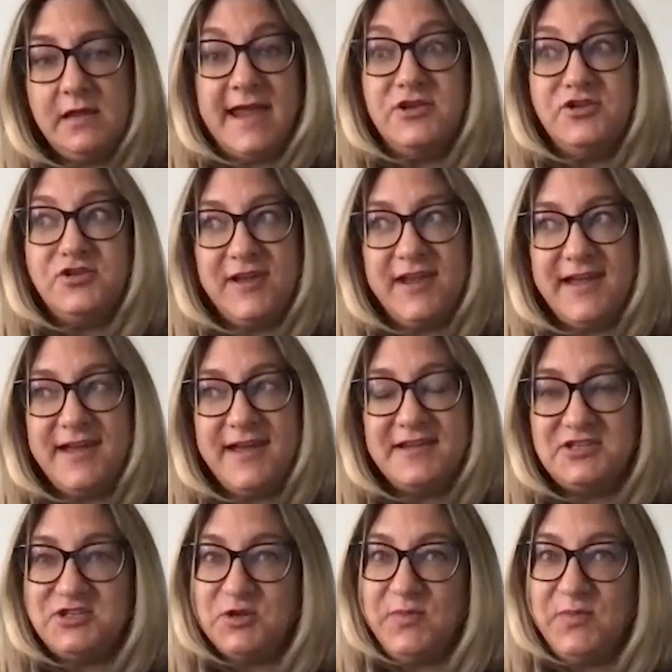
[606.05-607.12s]
Andrea,
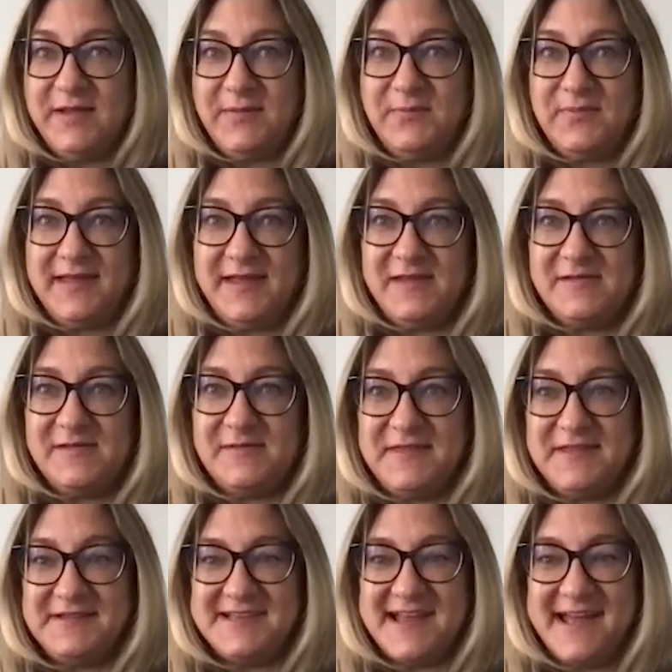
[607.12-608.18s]
she'll be placed with
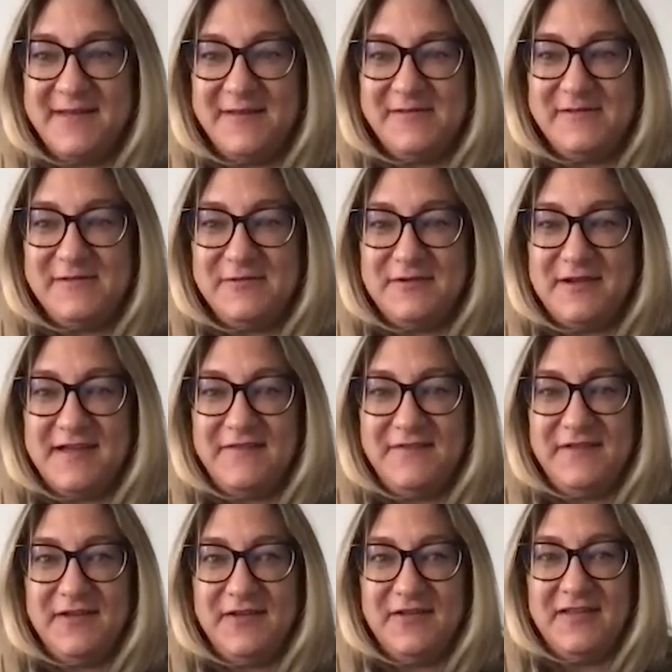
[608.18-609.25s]
the child soon, I
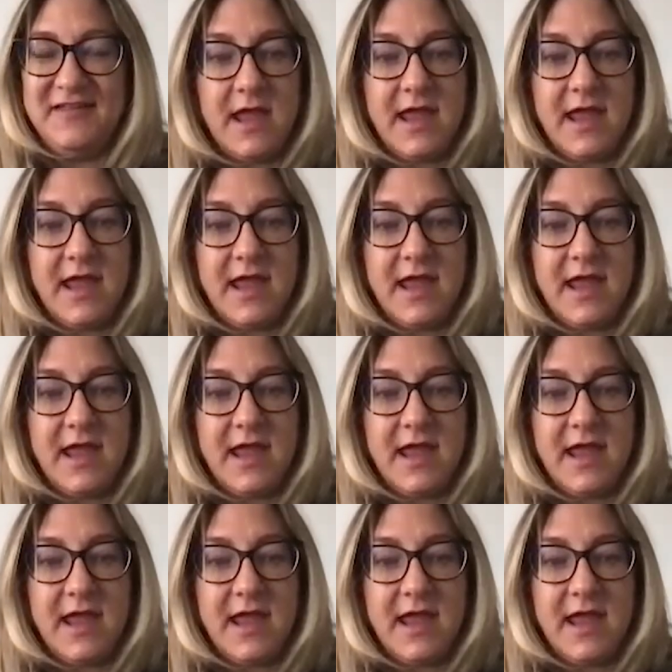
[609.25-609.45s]
feel,